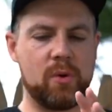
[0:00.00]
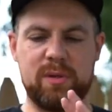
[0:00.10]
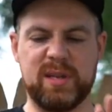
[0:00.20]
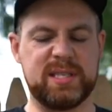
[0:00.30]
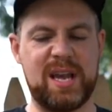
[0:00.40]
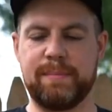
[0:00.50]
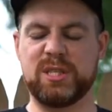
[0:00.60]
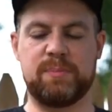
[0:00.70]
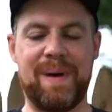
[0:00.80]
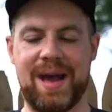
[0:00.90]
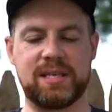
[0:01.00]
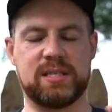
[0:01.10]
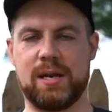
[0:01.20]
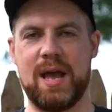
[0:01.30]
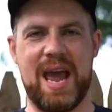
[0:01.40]
with the same
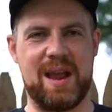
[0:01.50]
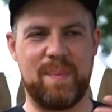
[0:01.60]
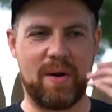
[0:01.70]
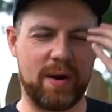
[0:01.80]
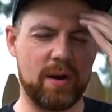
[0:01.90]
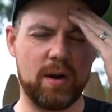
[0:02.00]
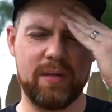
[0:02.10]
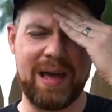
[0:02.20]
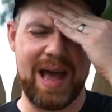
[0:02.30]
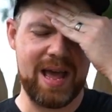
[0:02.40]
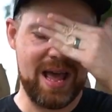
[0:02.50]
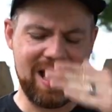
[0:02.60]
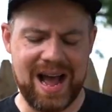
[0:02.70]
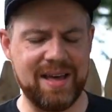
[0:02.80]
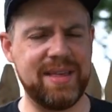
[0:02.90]
specs and an A bearing and all that,
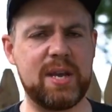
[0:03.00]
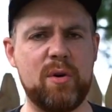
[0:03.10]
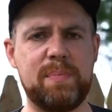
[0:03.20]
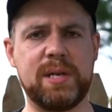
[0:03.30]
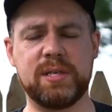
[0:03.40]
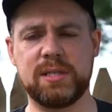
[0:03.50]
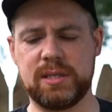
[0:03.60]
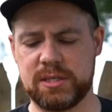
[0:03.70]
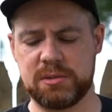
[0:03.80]
I think it would be just as